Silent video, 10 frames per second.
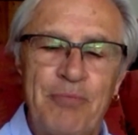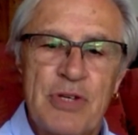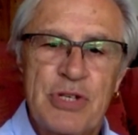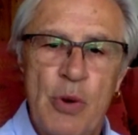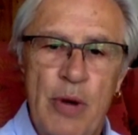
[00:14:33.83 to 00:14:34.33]

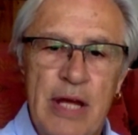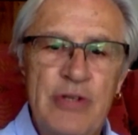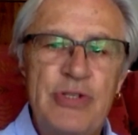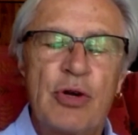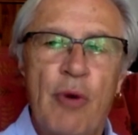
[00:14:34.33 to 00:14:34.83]
So,
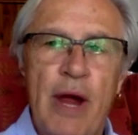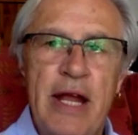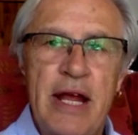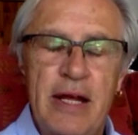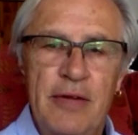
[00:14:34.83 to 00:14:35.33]

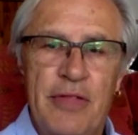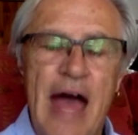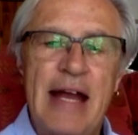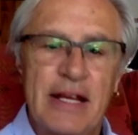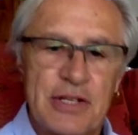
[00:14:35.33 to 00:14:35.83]
integrating
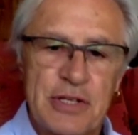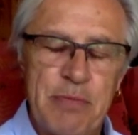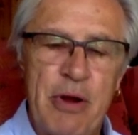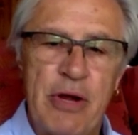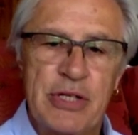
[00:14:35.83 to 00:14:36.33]
that
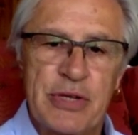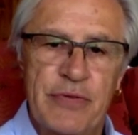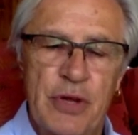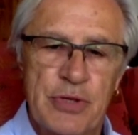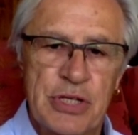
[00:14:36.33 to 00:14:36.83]
experience of
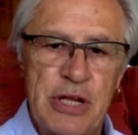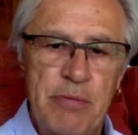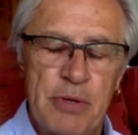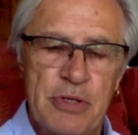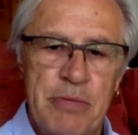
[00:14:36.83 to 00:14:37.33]
those
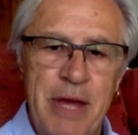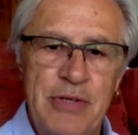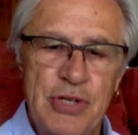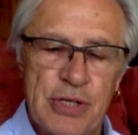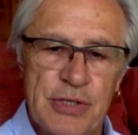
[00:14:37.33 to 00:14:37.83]
deeper
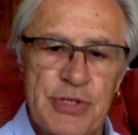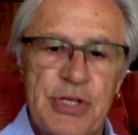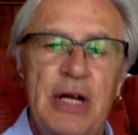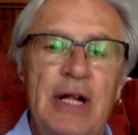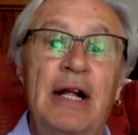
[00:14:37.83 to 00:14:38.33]

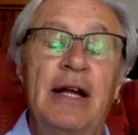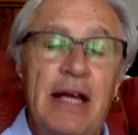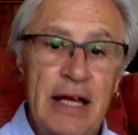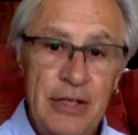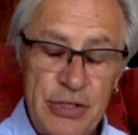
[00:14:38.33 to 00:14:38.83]
dimensions
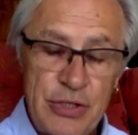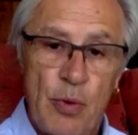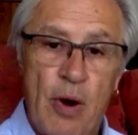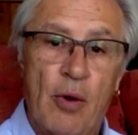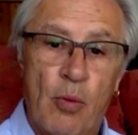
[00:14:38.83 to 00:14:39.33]

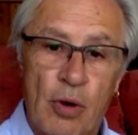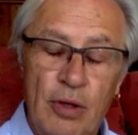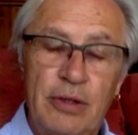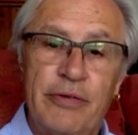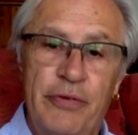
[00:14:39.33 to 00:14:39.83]
into our
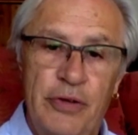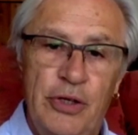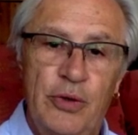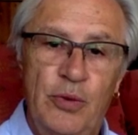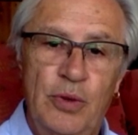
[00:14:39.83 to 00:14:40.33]

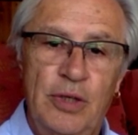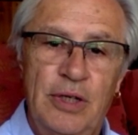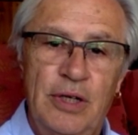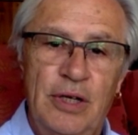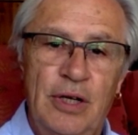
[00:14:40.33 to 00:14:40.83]
worldview,
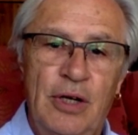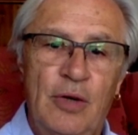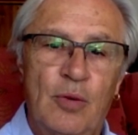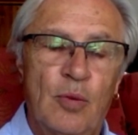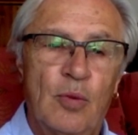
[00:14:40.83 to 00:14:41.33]

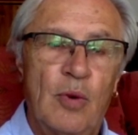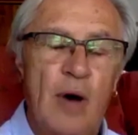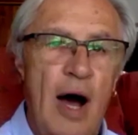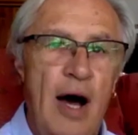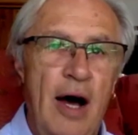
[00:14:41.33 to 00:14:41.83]

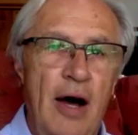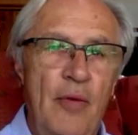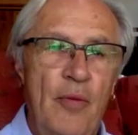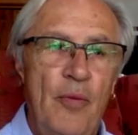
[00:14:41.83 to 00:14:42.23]
uh,